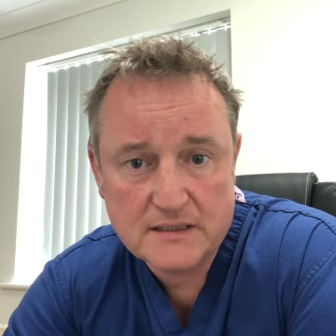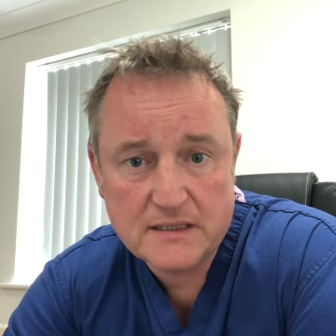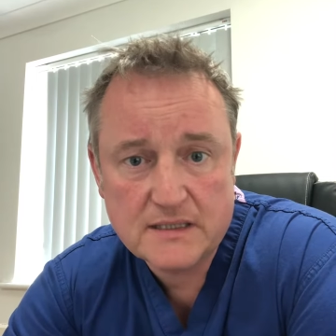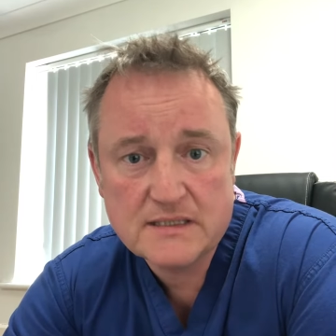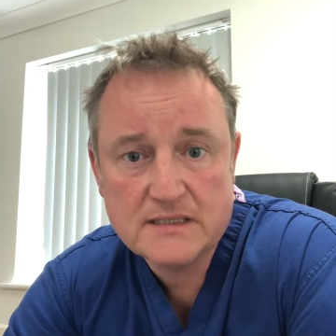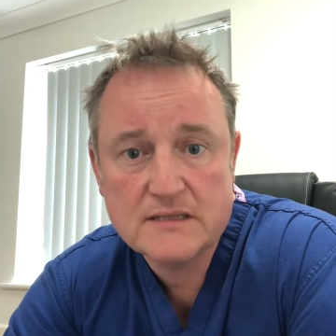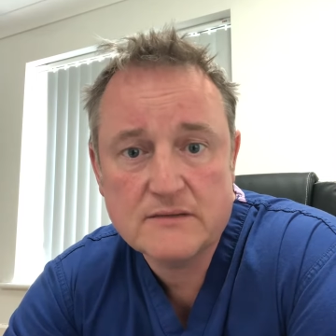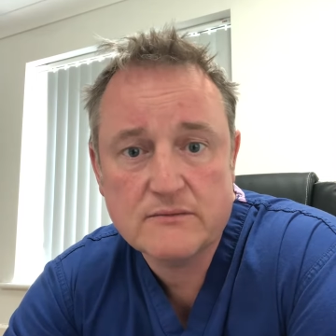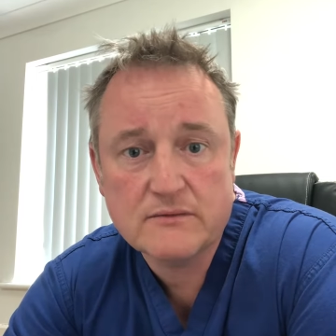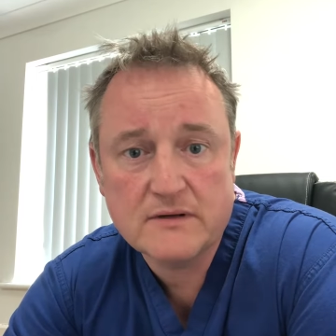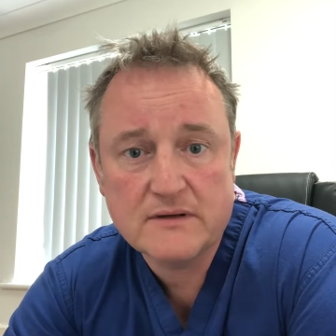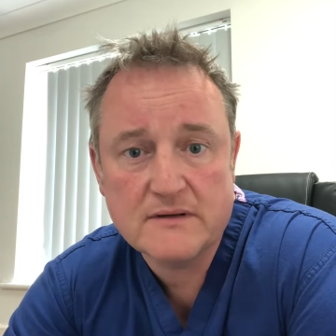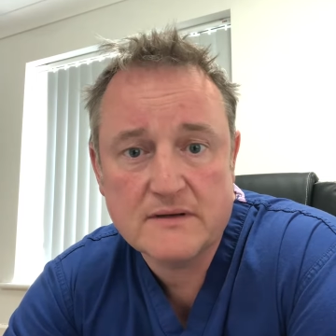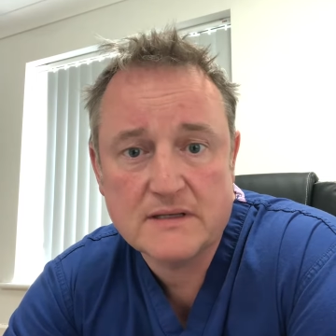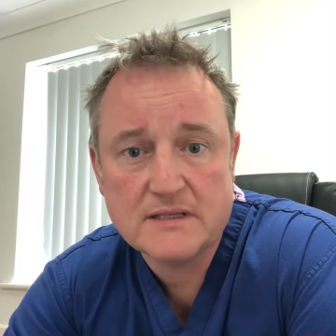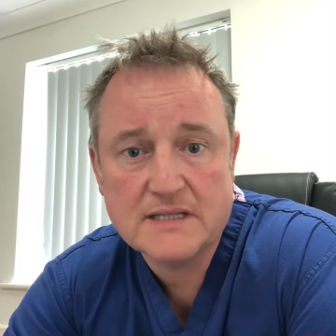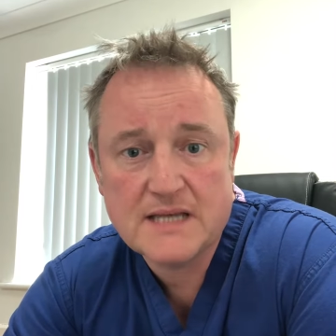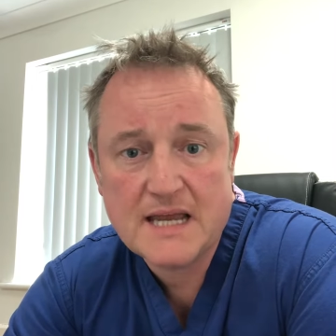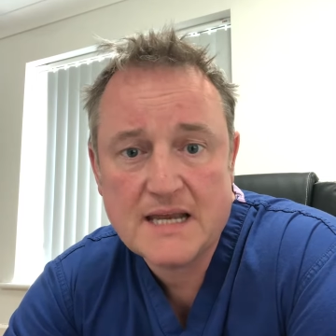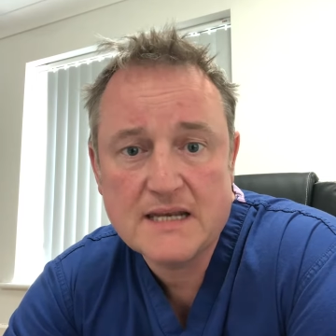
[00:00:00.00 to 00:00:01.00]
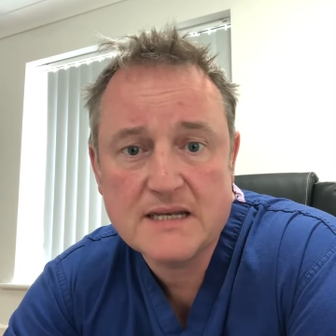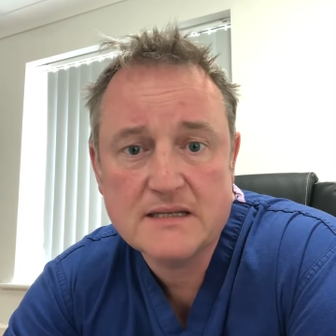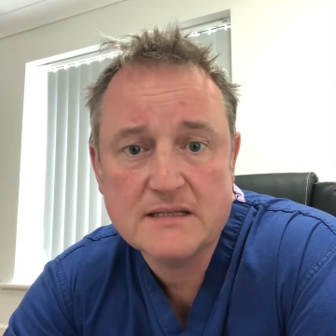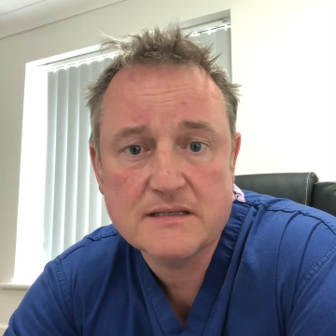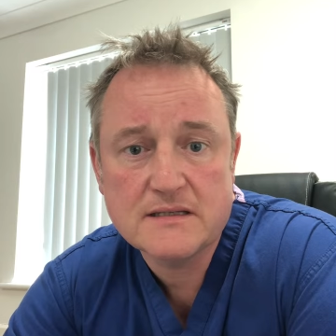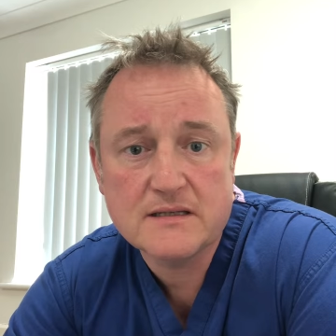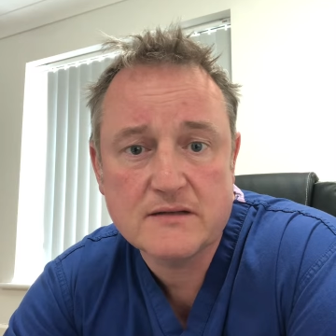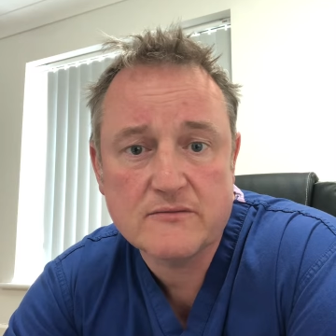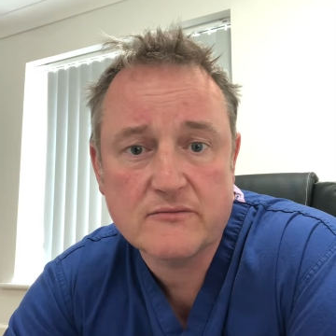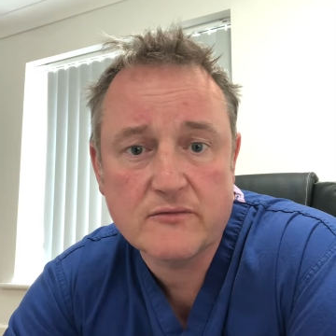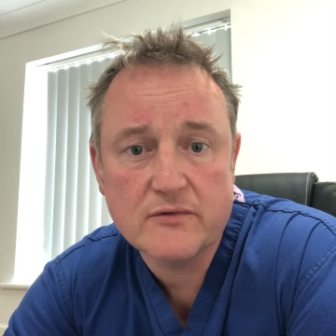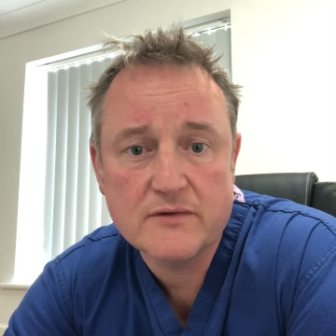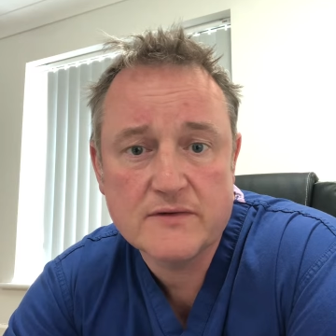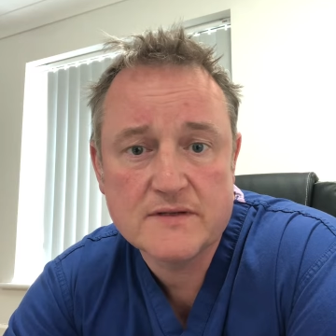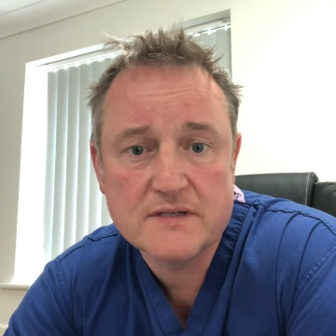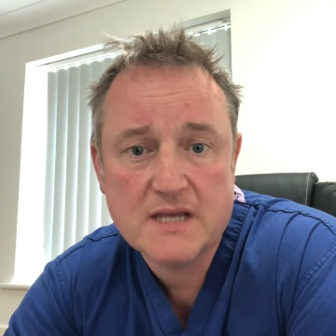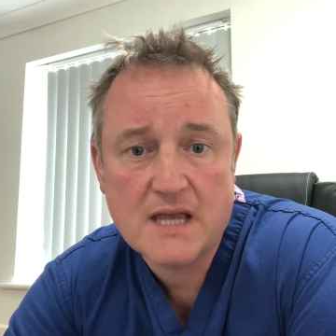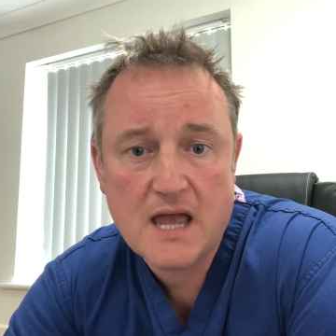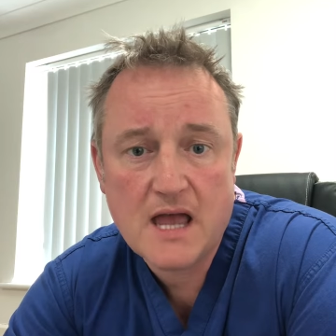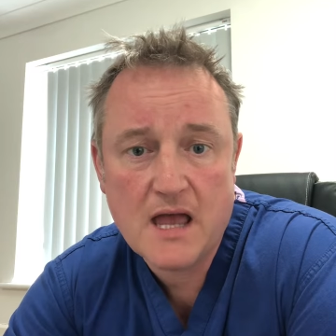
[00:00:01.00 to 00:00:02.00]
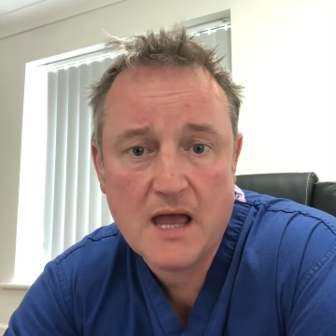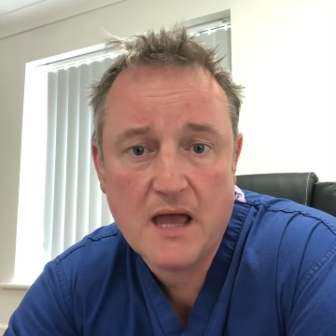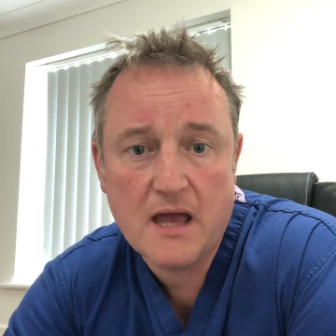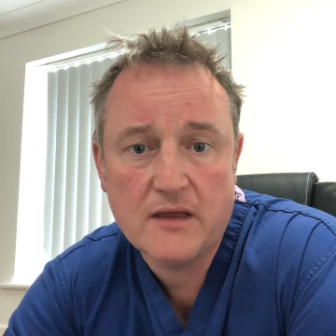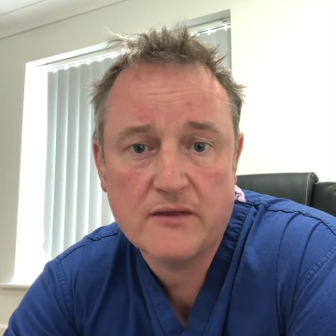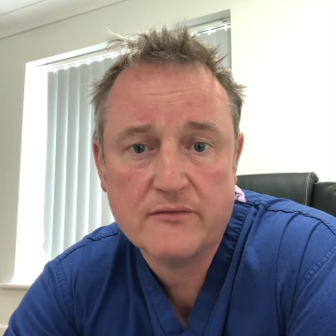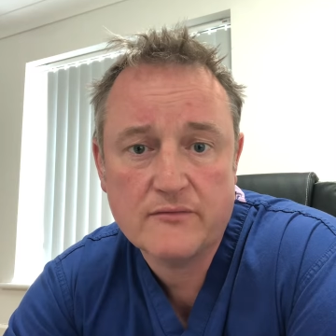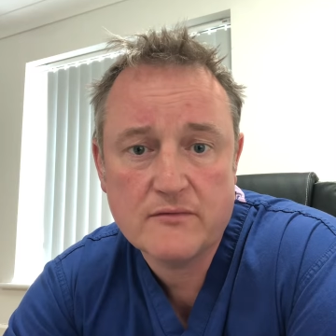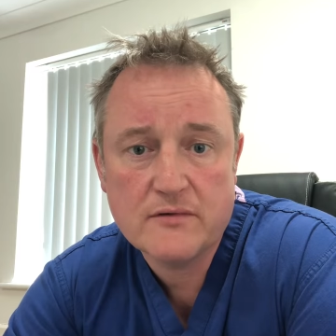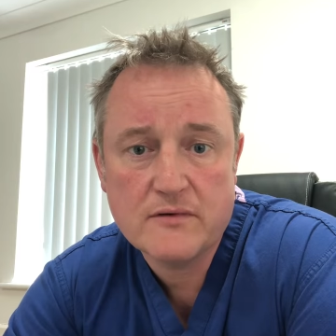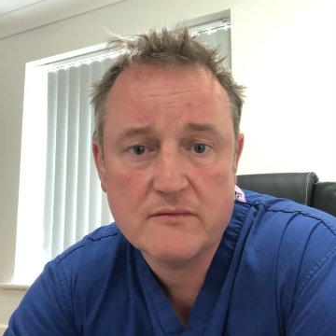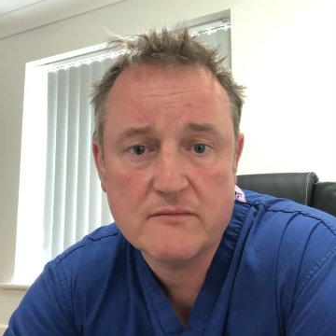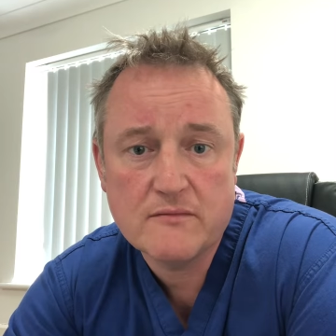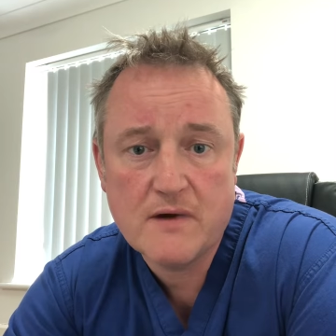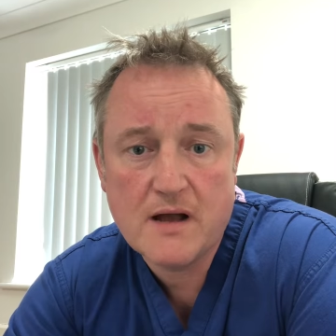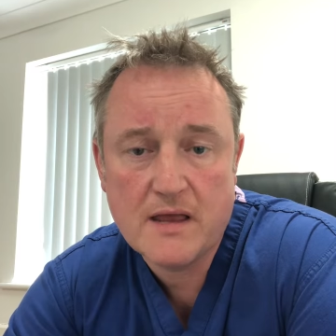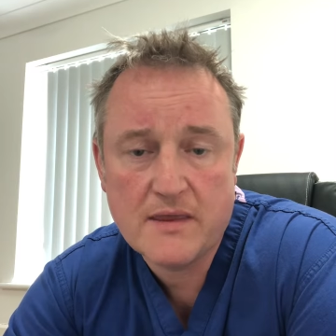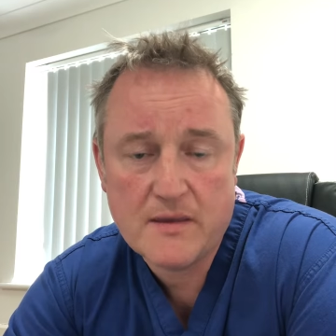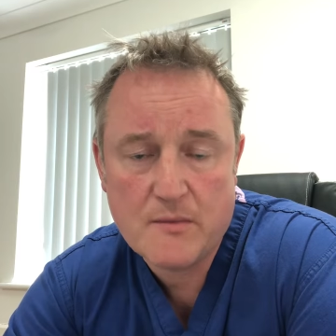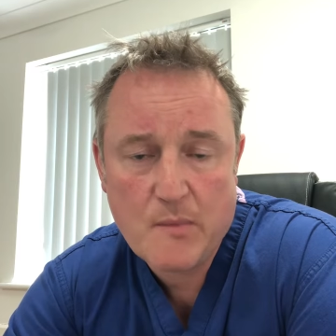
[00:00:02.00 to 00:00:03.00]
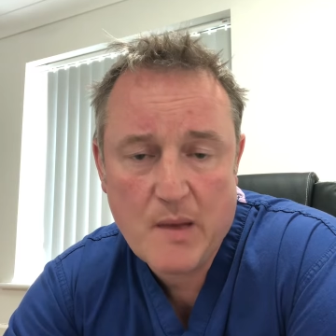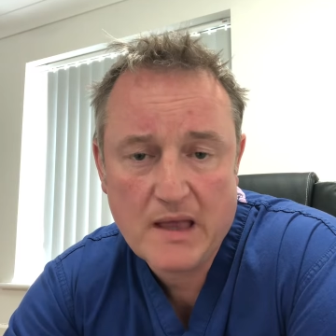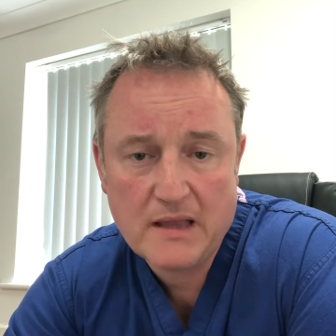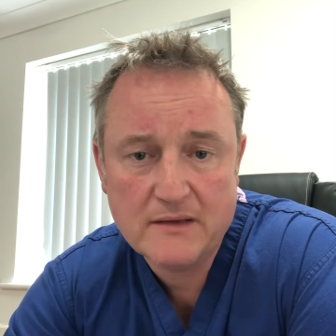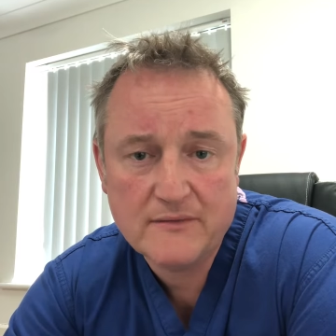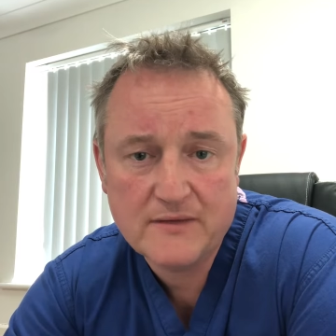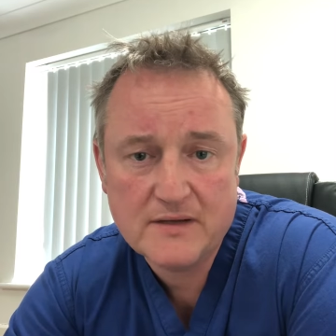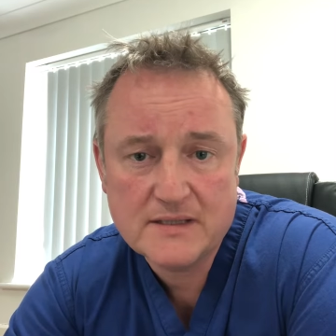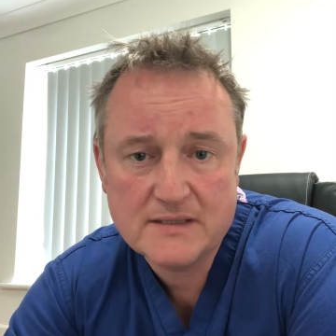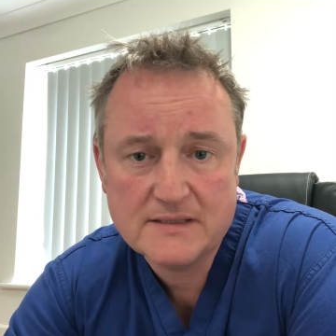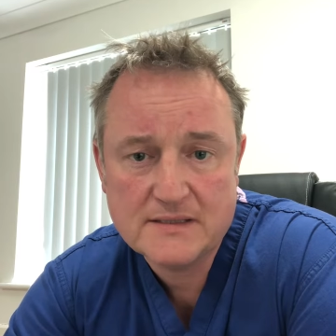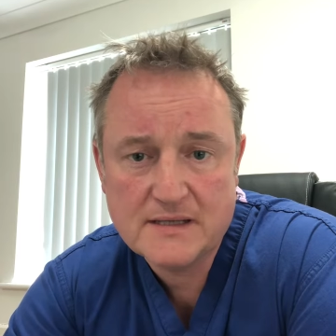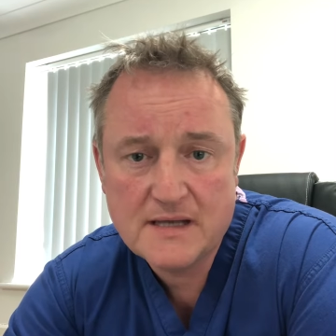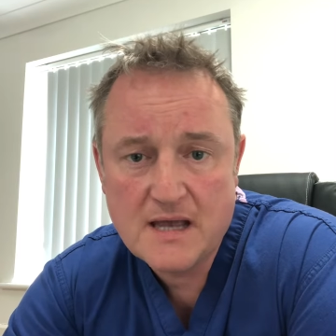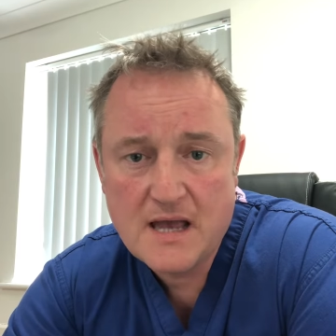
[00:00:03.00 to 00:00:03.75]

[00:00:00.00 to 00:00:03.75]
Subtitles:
This is one of the tendons that runs through the pelvis,